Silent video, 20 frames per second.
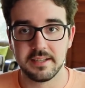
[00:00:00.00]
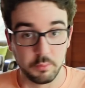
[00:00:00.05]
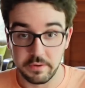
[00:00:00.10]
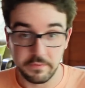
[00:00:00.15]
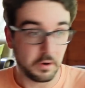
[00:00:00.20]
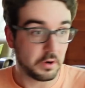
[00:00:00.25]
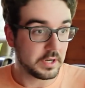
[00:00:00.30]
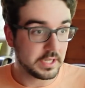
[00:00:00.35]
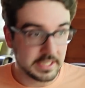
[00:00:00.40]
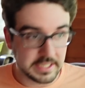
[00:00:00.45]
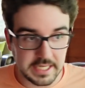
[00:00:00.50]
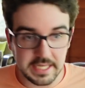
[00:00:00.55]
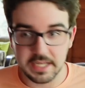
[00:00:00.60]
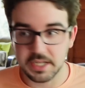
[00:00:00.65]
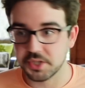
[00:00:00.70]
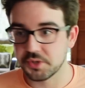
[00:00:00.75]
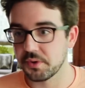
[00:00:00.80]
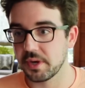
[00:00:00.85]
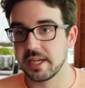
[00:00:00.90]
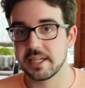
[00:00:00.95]
We've already seen
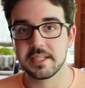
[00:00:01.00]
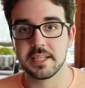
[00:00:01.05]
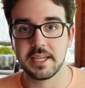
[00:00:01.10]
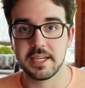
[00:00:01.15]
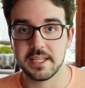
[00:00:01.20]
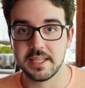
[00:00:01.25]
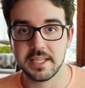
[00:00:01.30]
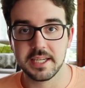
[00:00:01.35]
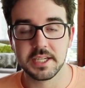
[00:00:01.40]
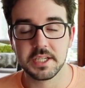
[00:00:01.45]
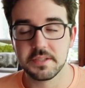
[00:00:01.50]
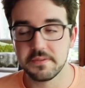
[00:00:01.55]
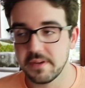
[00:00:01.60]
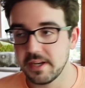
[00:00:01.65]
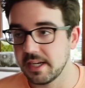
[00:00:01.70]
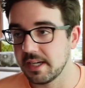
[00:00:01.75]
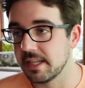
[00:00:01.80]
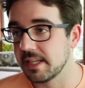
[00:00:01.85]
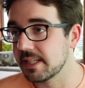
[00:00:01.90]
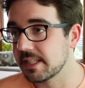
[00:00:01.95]
it translate in the
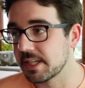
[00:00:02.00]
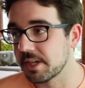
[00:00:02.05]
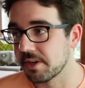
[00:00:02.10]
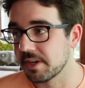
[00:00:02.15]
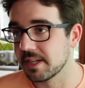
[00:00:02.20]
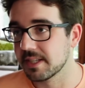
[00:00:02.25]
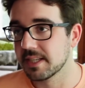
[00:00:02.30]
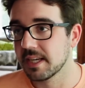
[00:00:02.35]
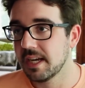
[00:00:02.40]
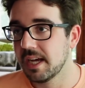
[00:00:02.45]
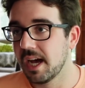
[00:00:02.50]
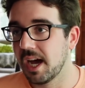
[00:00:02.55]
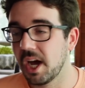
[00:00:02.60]
Xfinity Series.